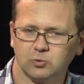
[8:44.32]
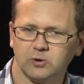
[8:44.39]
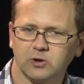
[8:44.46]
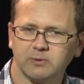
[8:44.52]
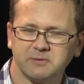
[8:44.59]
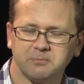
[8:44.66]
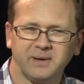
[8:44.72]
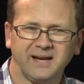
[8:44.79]
to
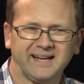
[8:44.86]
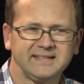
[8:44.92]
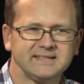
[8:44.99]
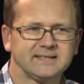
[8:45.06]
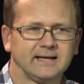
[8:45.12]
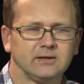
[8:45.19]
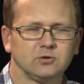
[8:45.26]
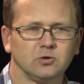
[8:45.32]
work with
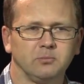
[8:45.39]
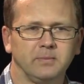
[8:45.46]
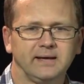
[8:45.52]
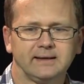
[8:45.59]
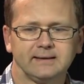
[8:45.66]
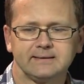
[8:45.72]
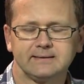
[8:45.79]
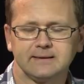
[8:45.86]
plants and to
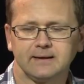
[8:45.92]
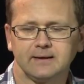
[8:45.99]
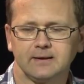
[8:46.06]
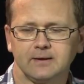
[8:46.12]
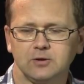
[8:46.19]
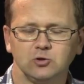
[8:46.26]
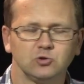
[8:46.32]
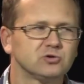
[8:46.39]
make it
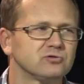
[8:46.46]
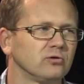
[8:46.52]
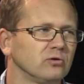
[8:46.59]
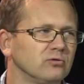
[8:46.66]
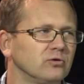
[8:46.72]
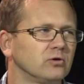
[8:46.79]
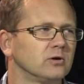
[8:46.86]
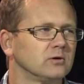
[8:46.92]

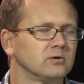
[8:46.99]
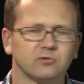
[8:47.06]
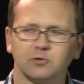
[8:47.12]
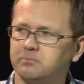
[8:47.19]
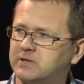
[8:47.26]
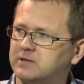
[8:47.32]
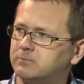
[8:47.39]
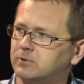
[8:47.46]
useful for
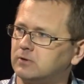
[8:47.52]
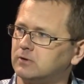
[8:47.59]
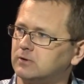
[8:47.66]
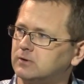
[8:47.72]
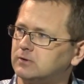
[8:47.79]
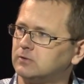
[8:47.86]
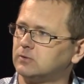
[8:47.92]
people.